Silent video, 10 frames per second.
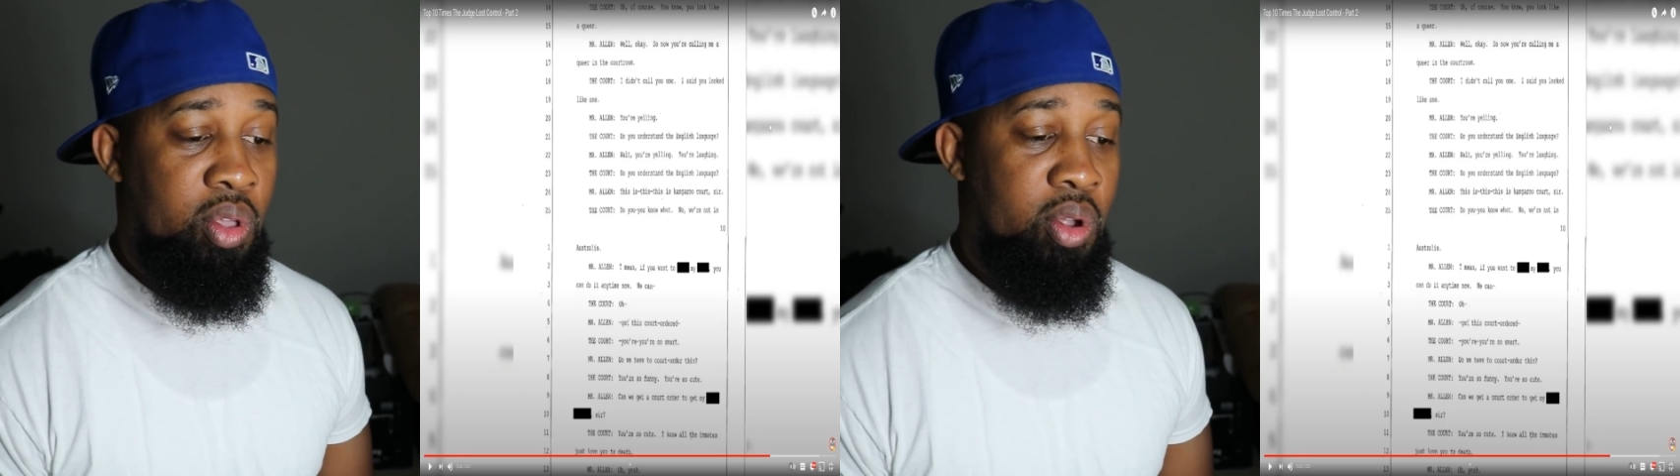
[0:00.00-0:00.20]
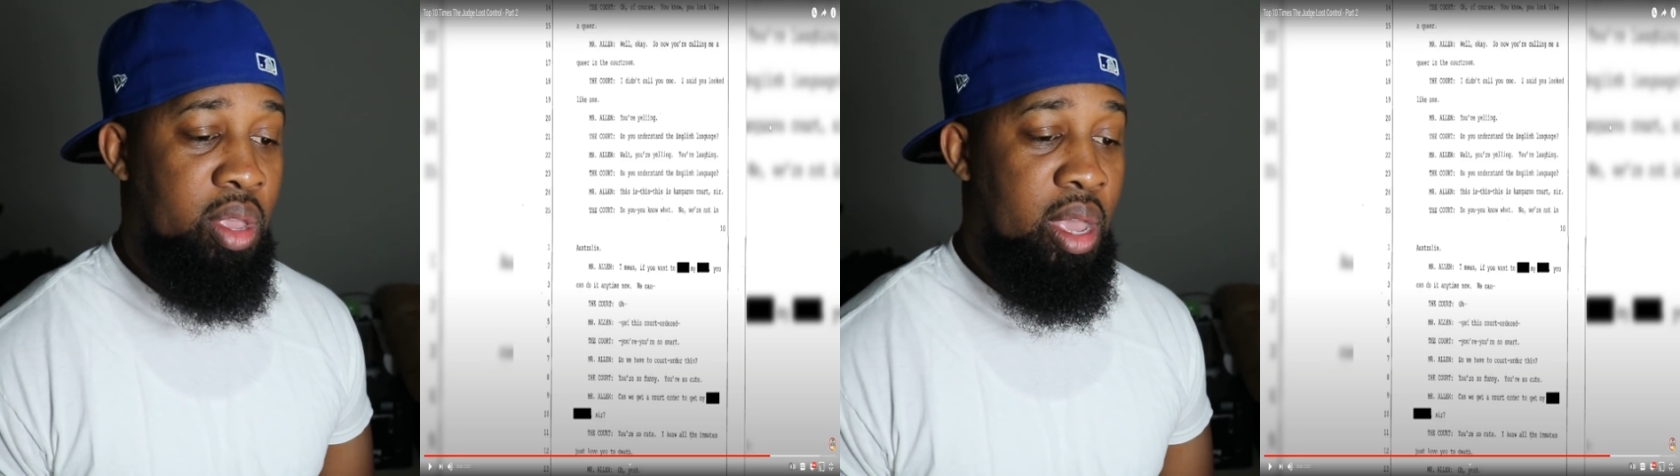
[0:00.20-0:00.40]

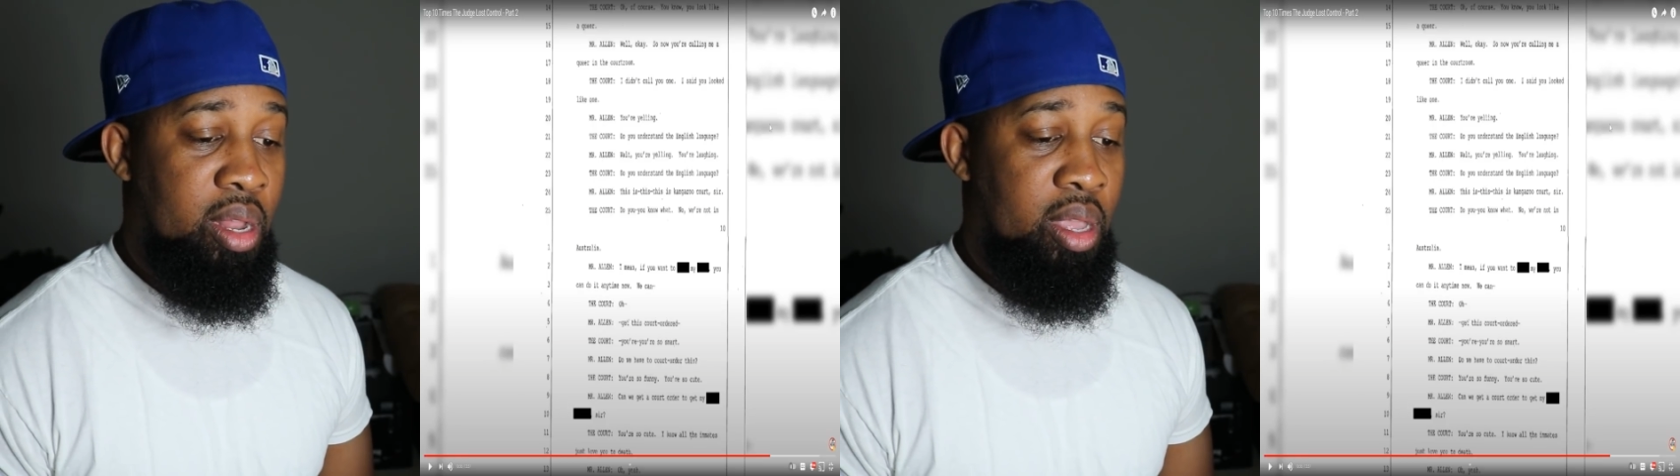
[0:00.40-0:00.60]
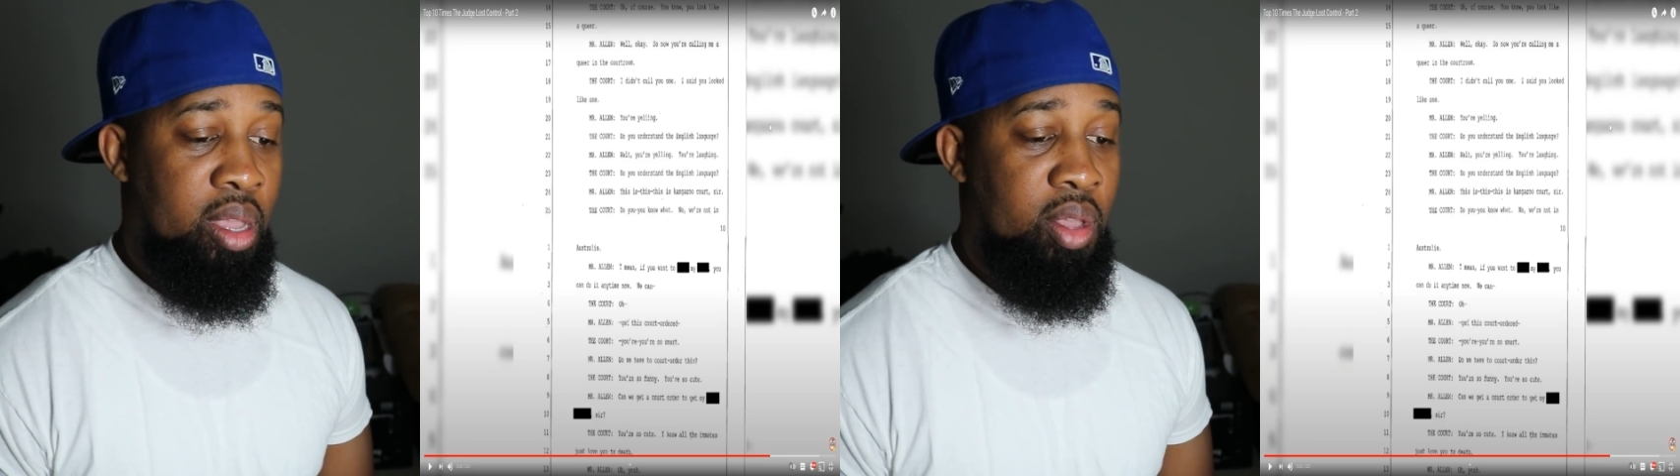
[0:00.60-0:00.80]
You're
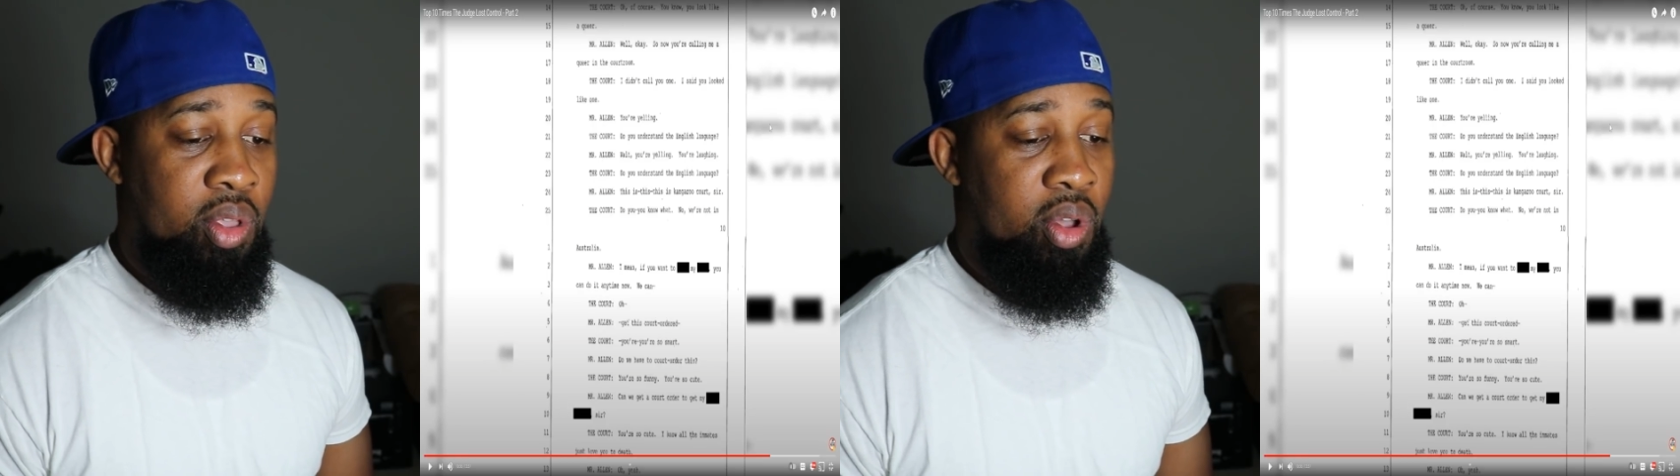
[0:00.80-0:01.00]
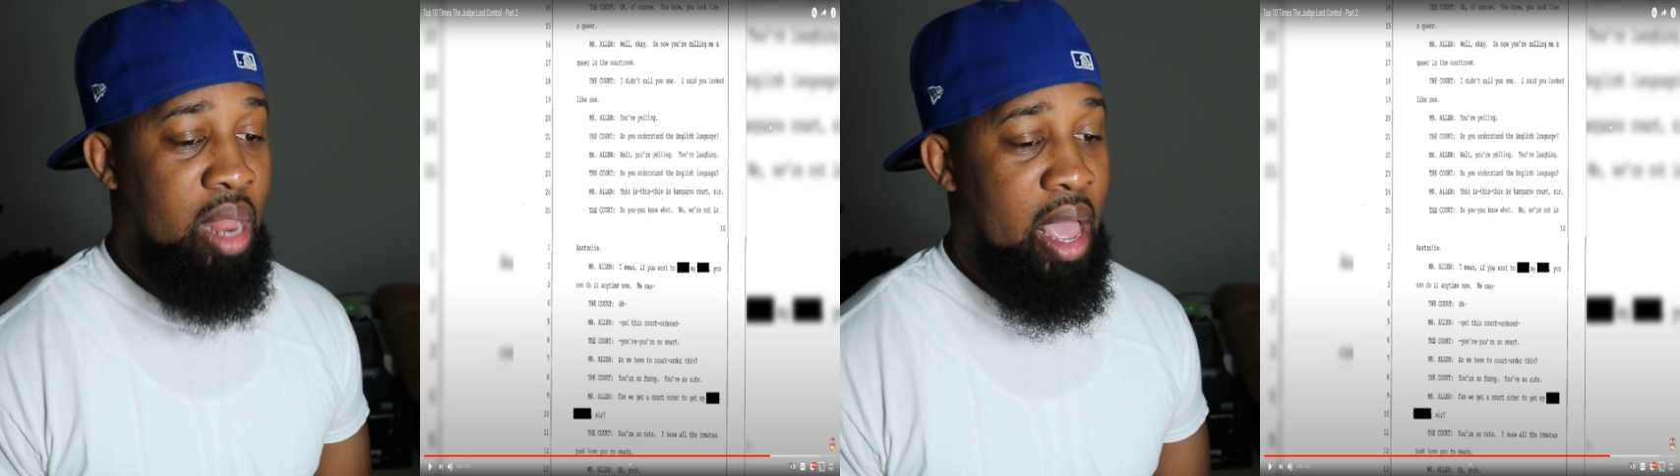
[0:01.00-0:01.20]
yelling.
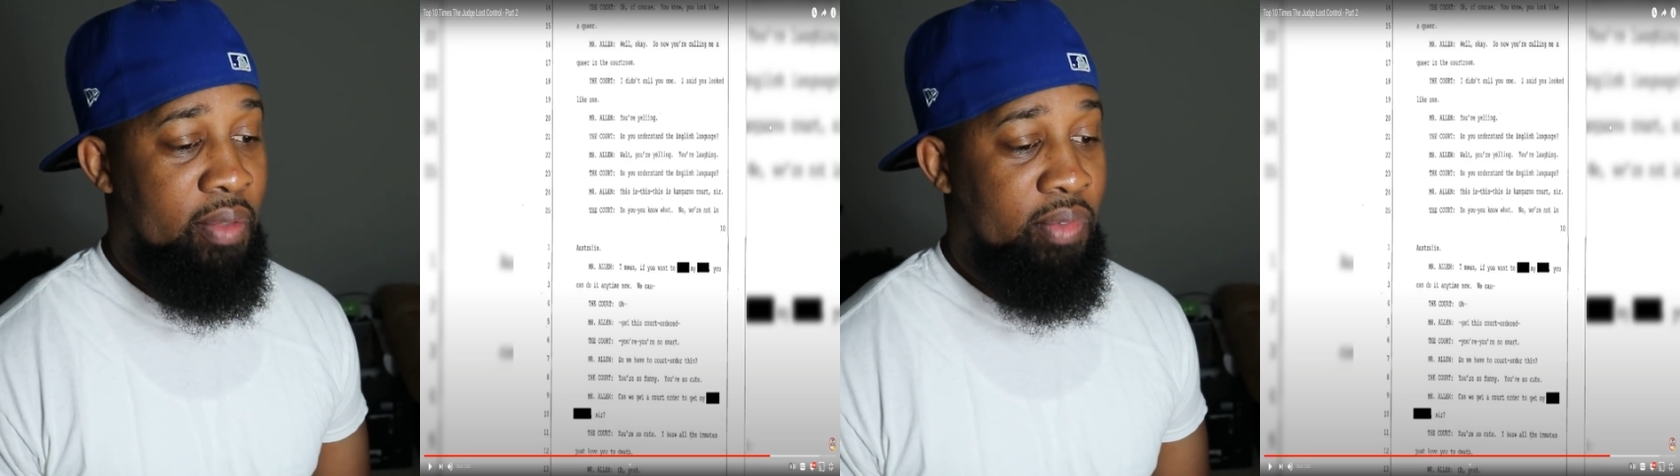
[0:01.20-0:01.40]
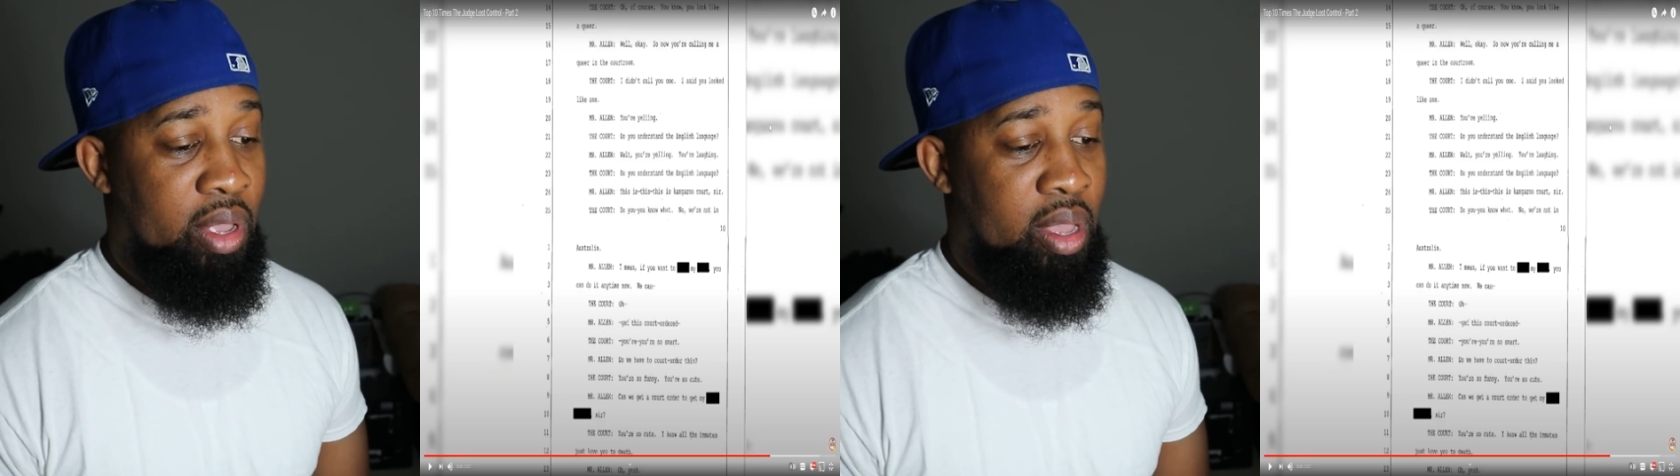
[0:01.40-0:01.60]
You're
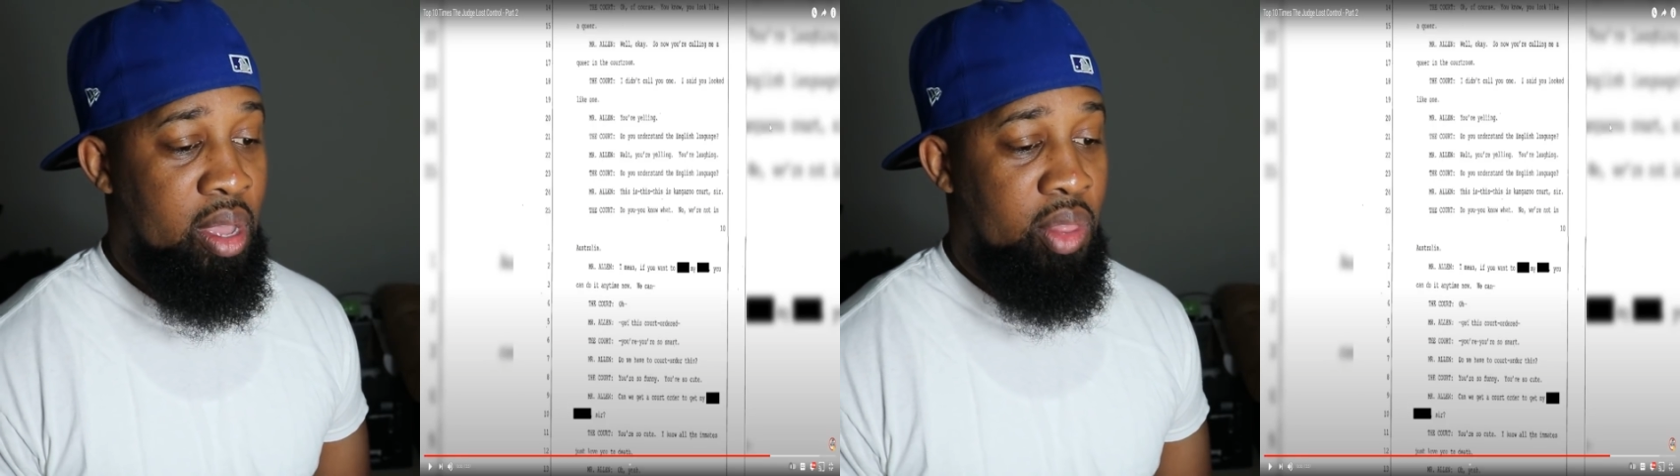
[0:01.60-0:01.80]
laughing.